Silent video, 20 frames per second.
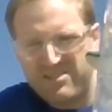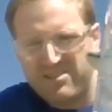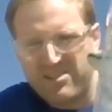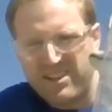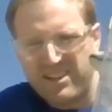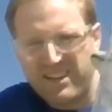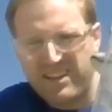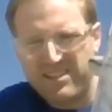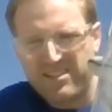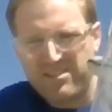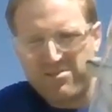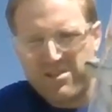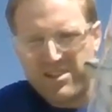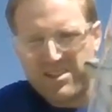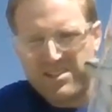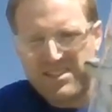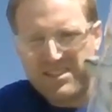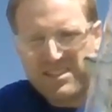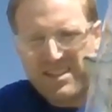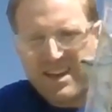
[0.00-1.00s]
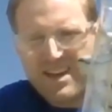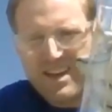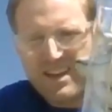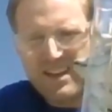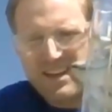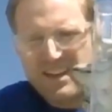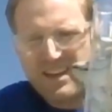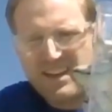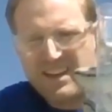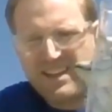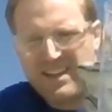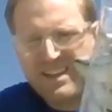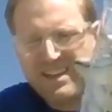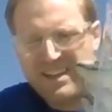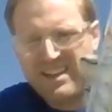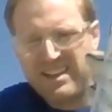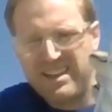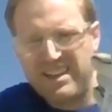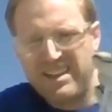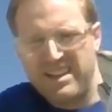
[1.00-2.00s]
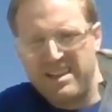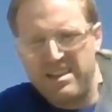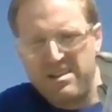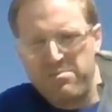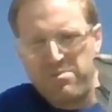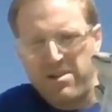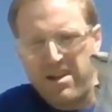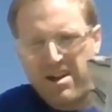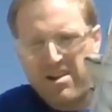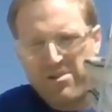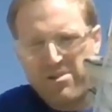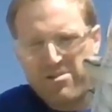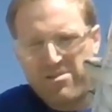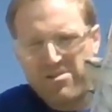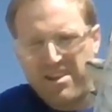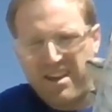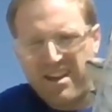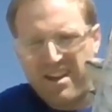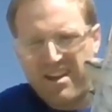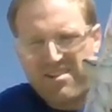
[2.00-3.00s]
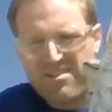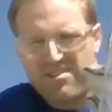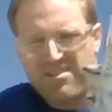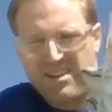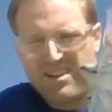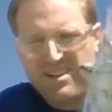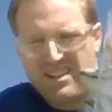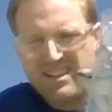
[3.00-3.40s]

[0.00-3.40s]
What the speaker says: Got to get the rest of that powder down.